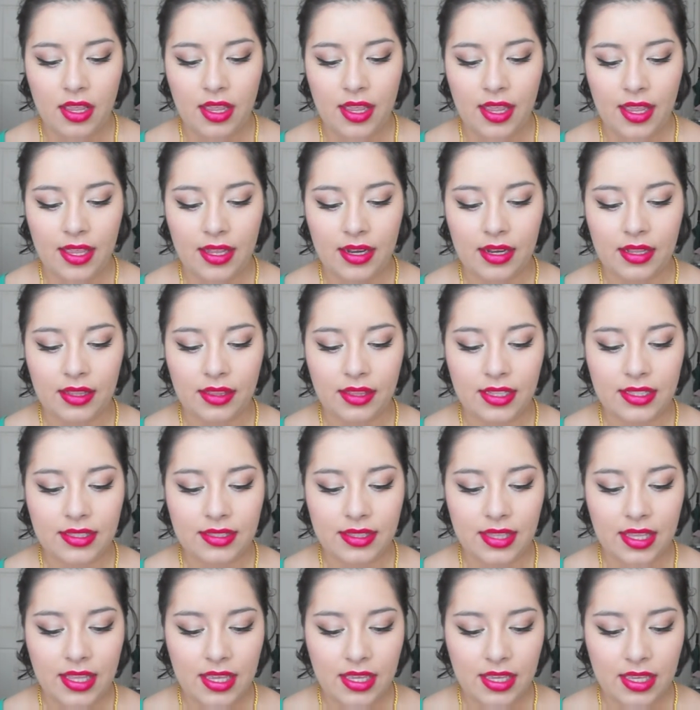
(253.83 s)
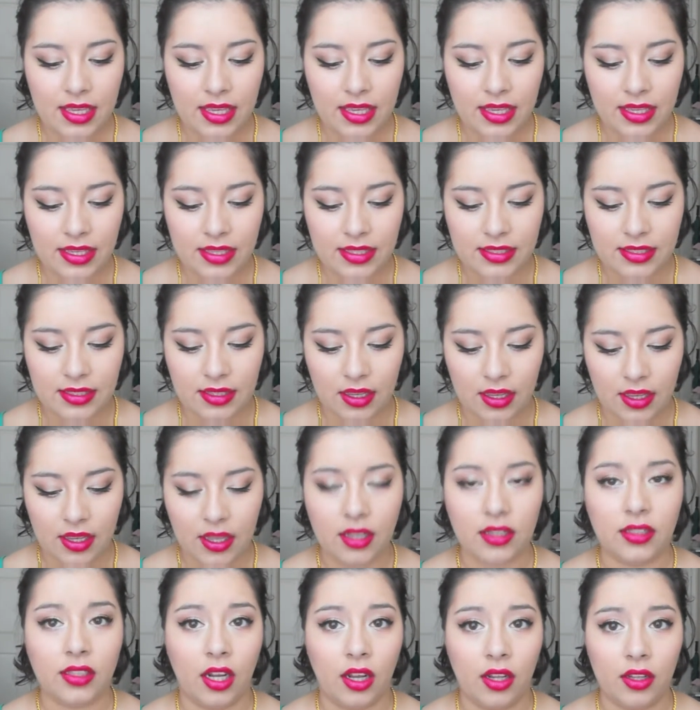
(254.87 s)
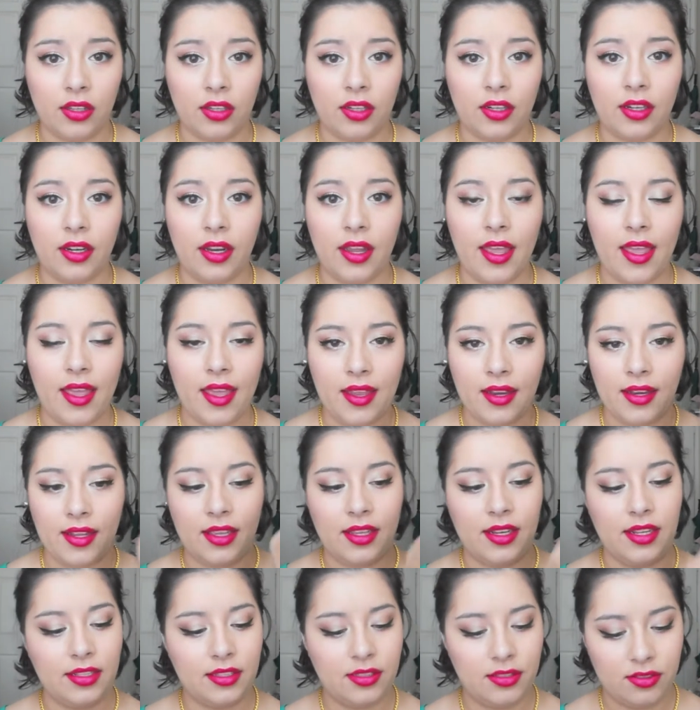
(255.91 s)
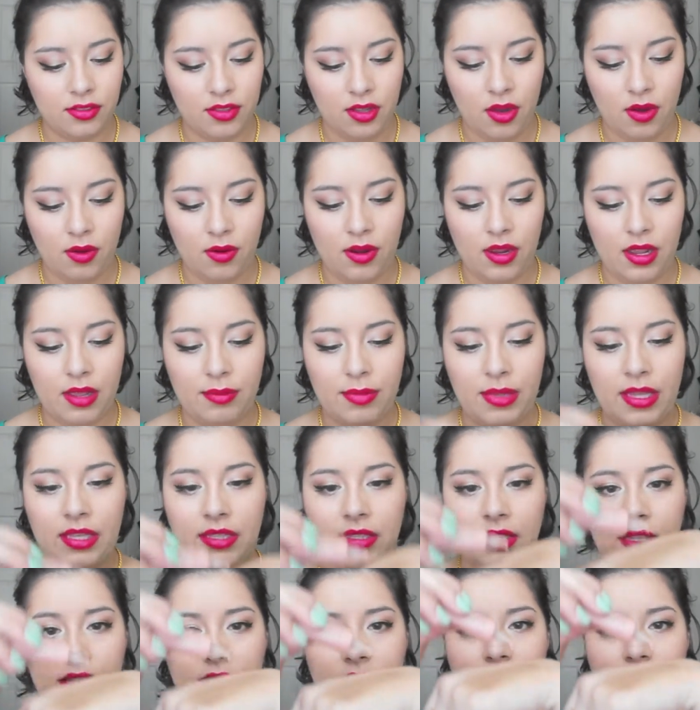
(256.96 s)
and this thing is $1, and it is so amazing.